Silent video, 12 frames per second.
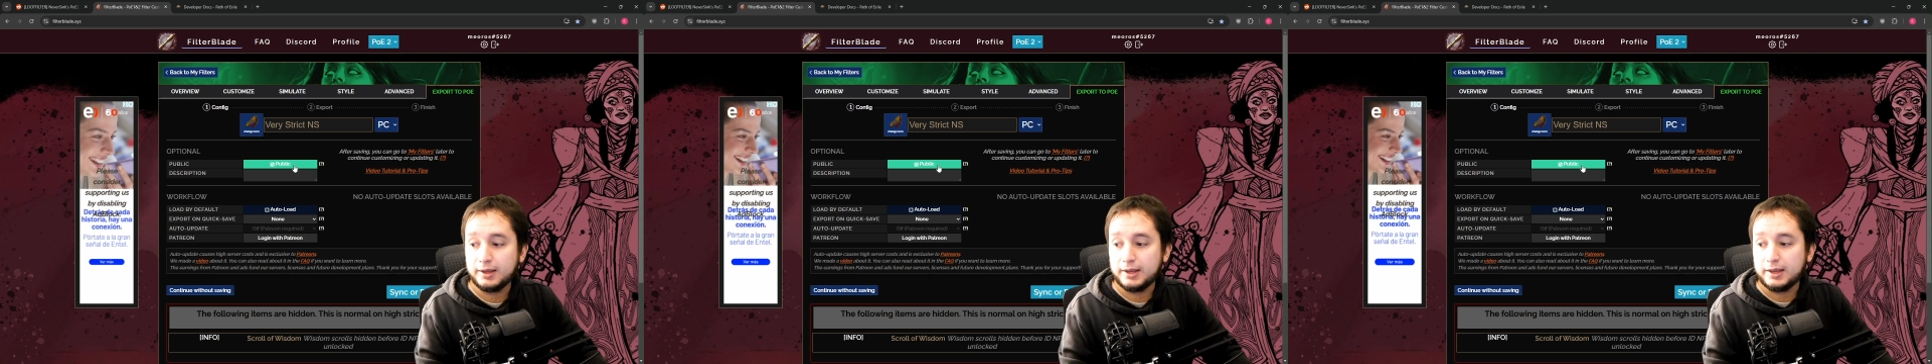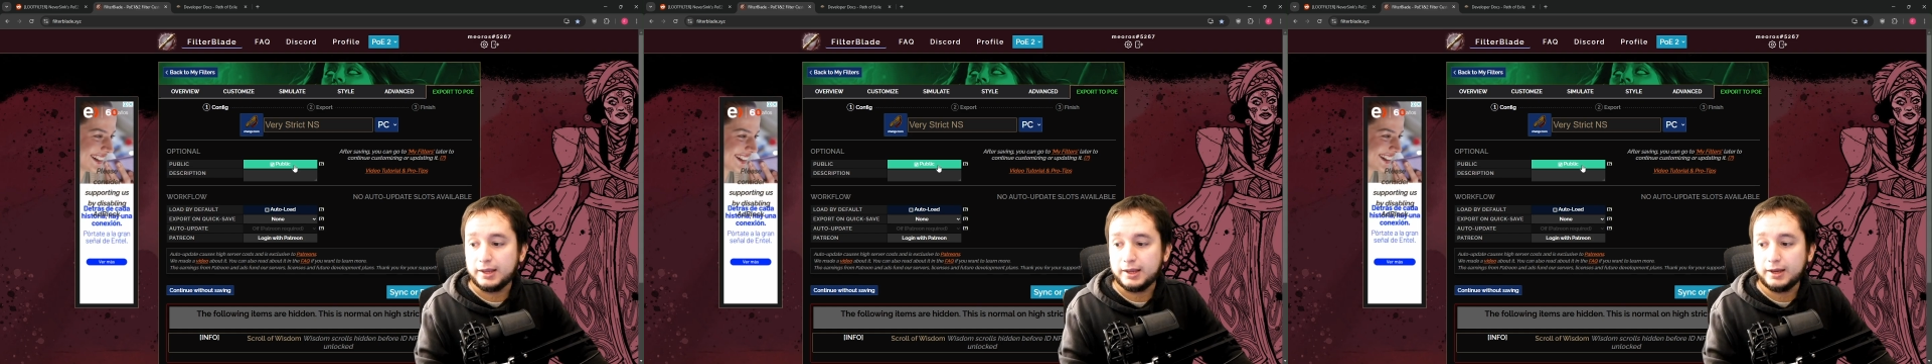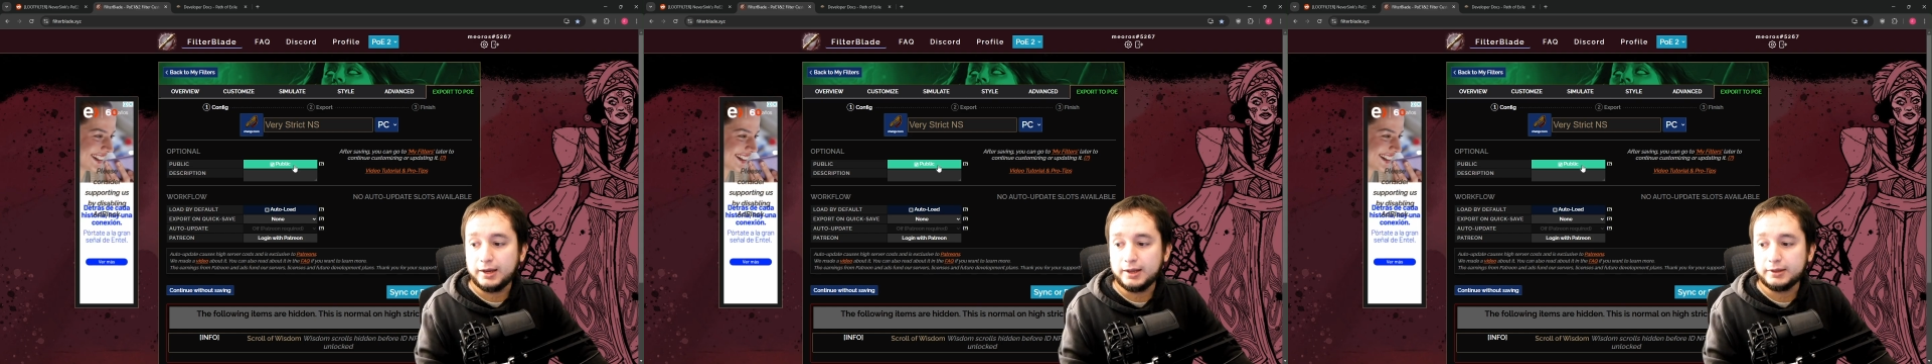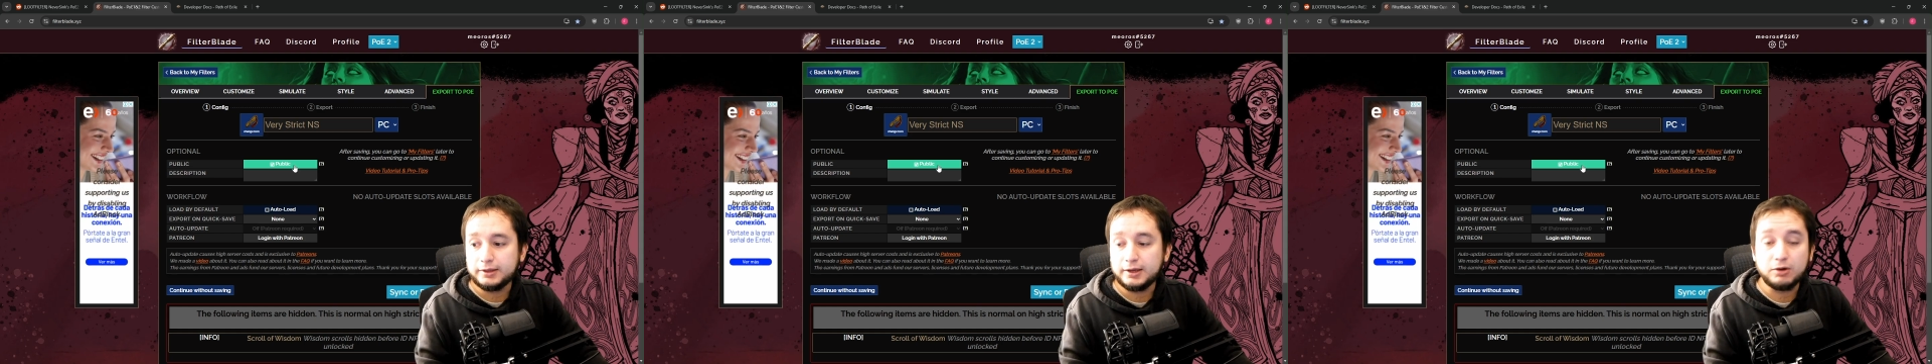
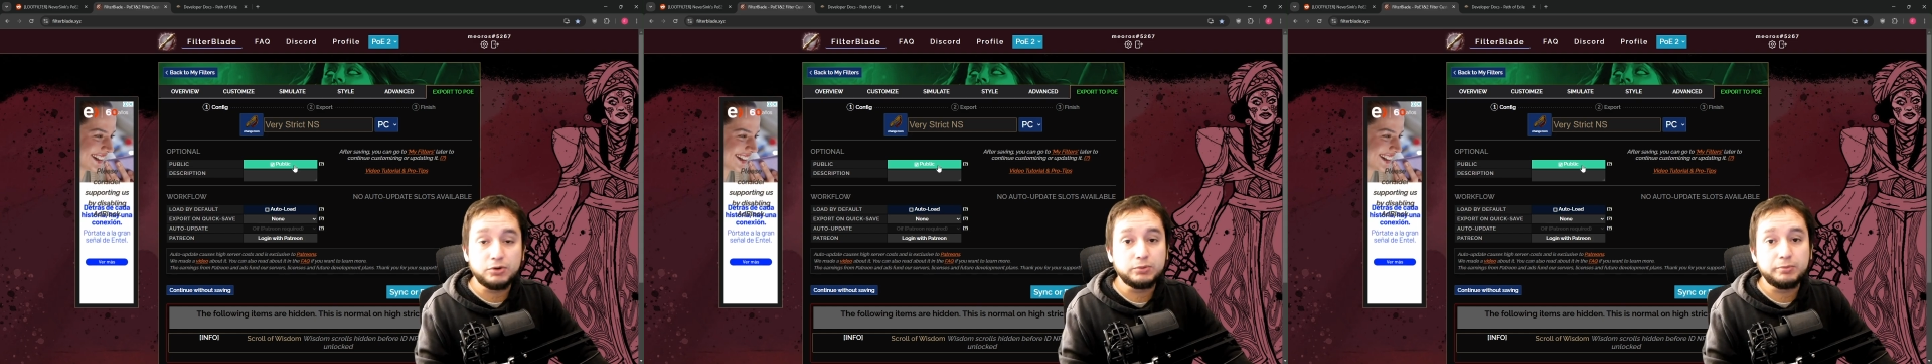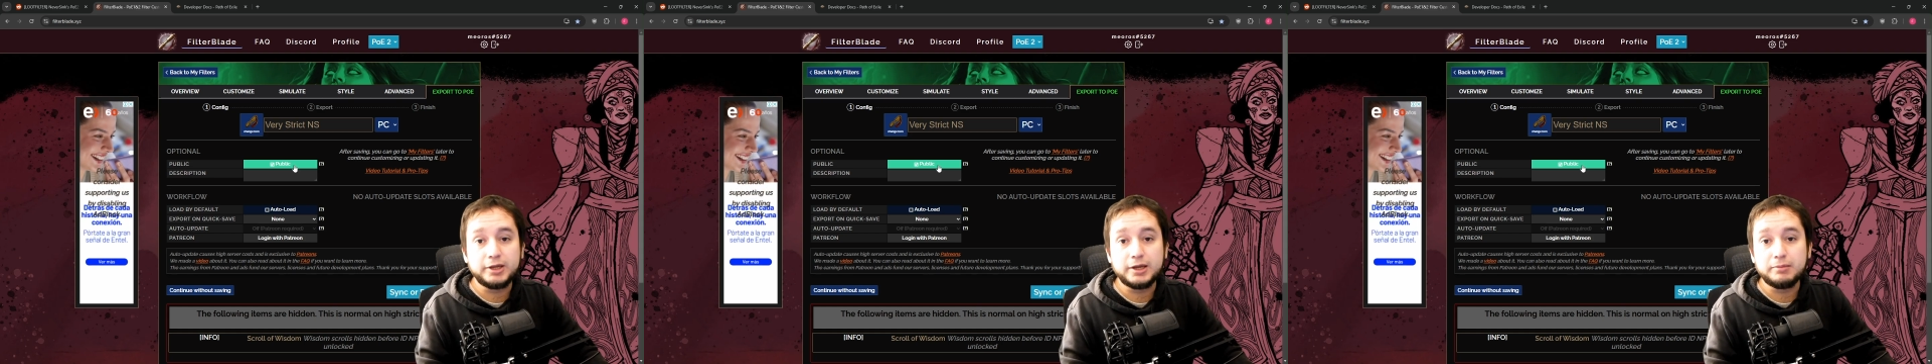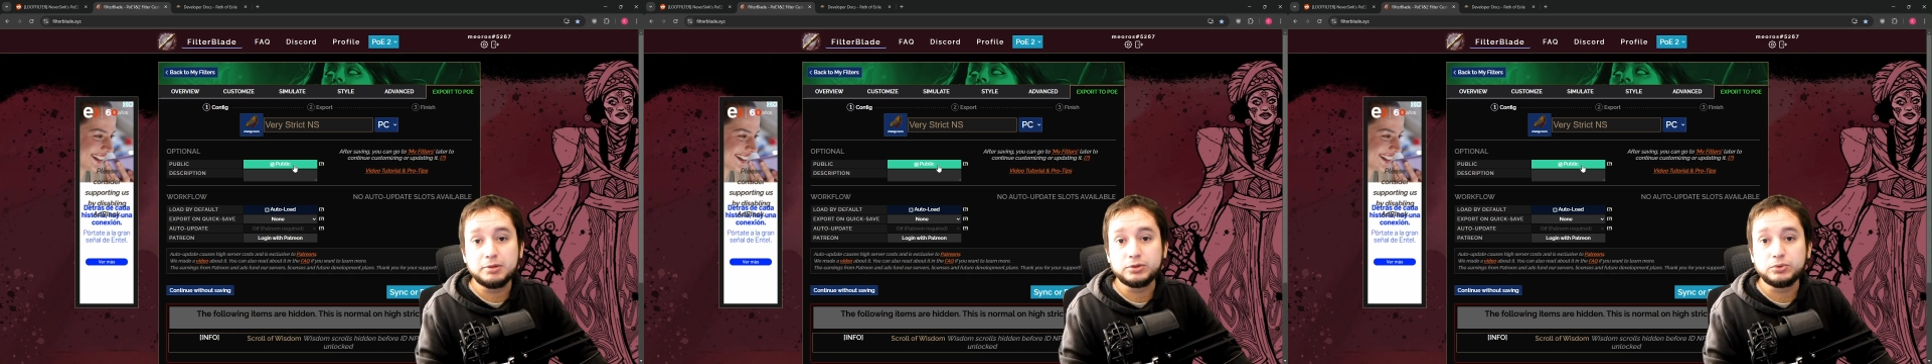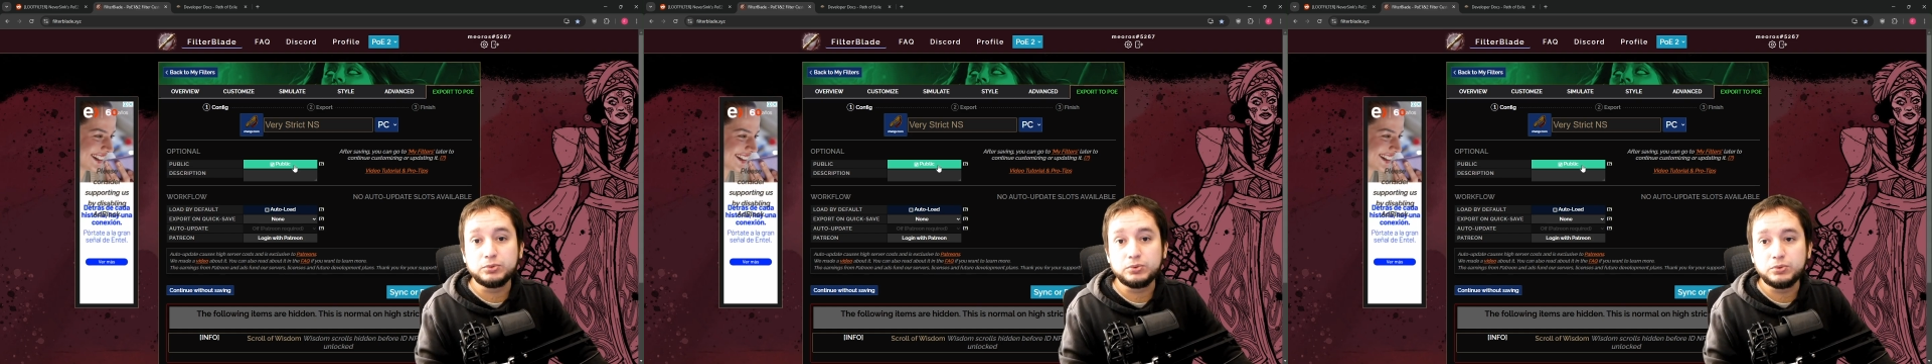and they are going to be able
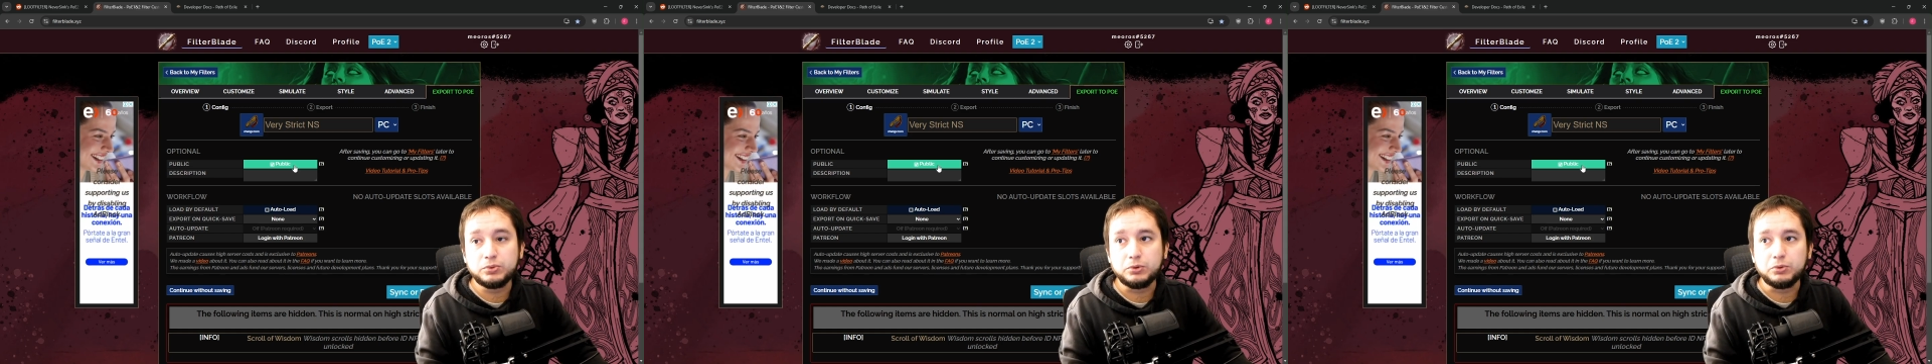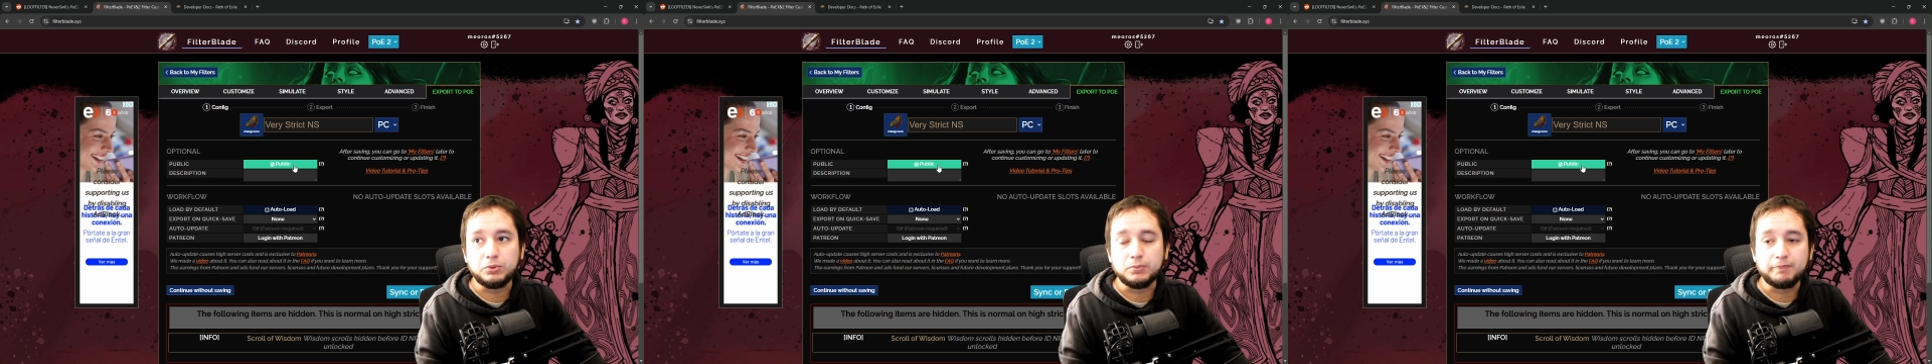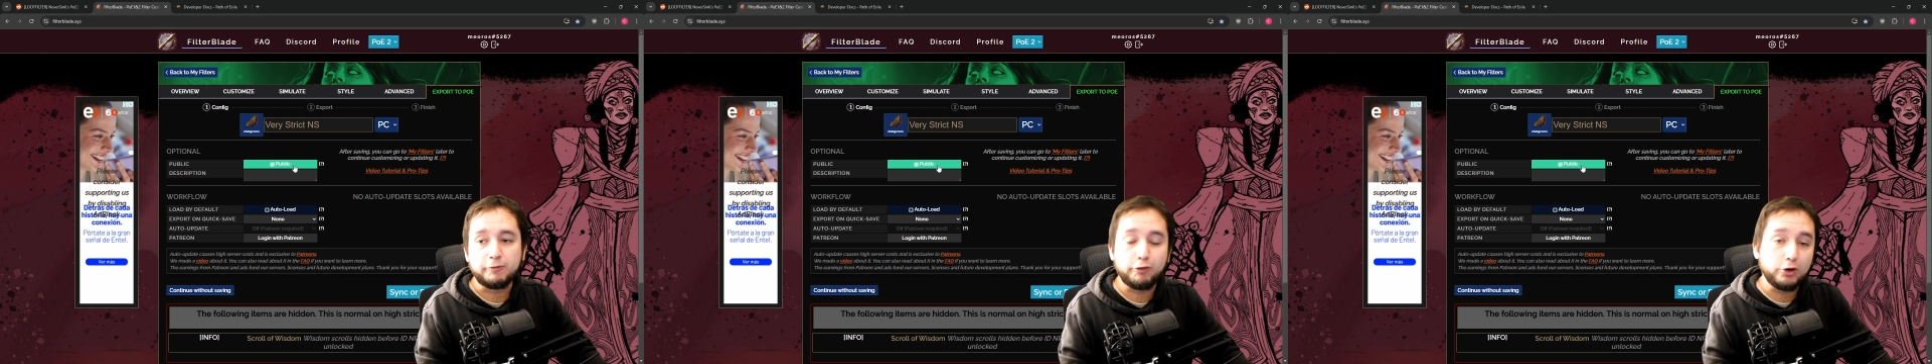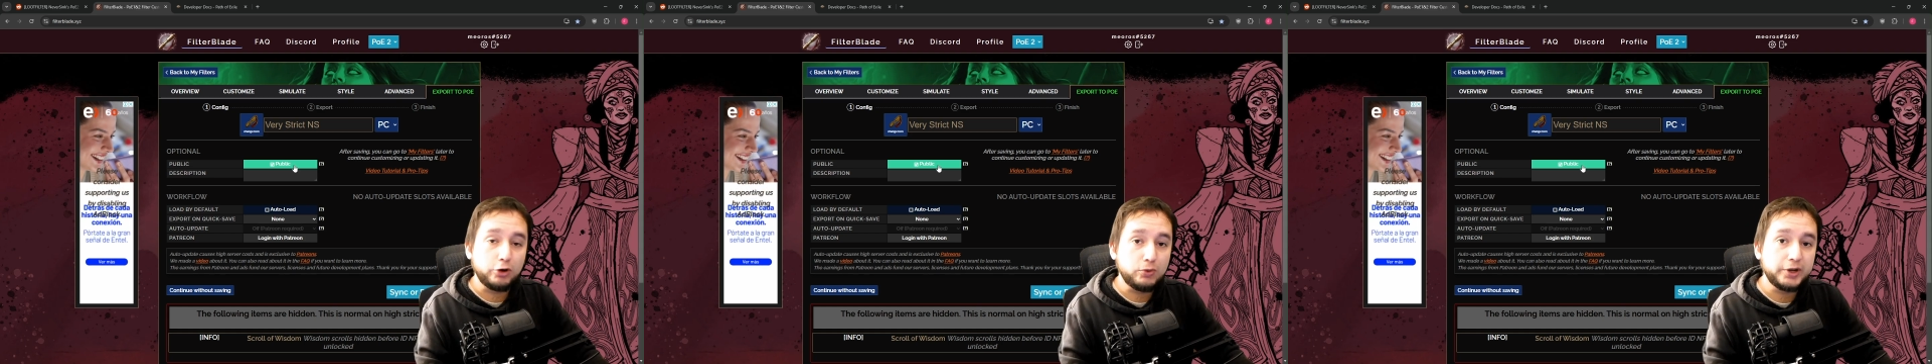to
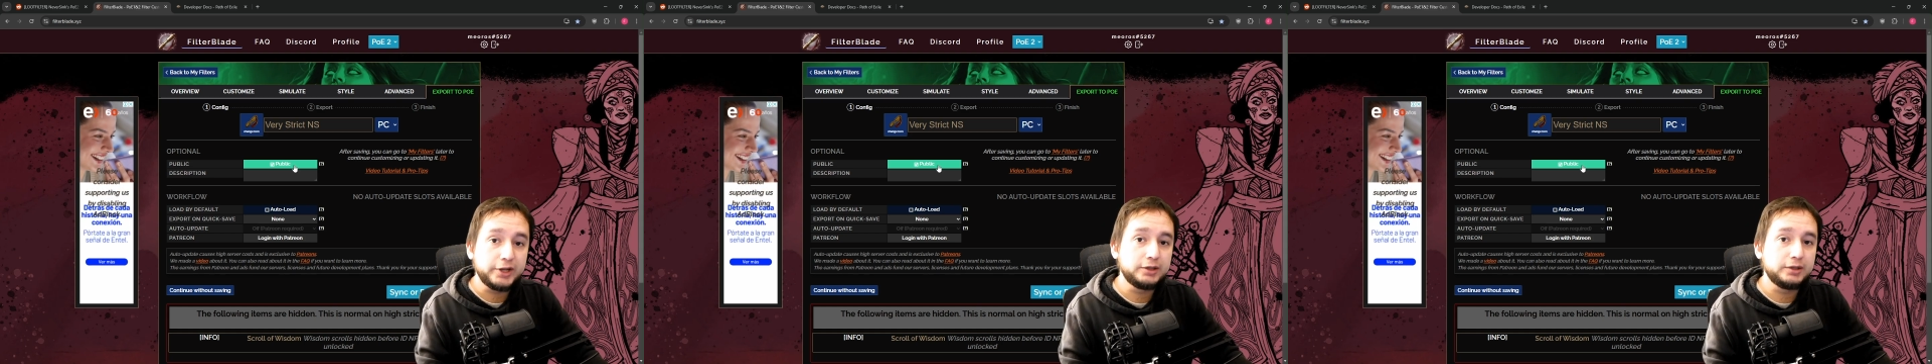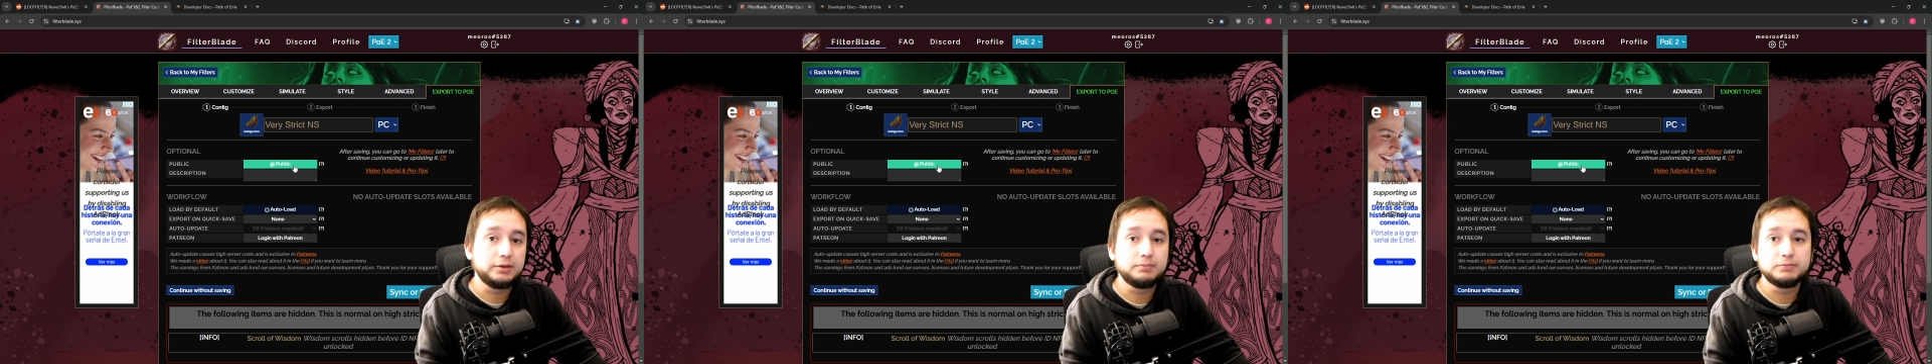follow it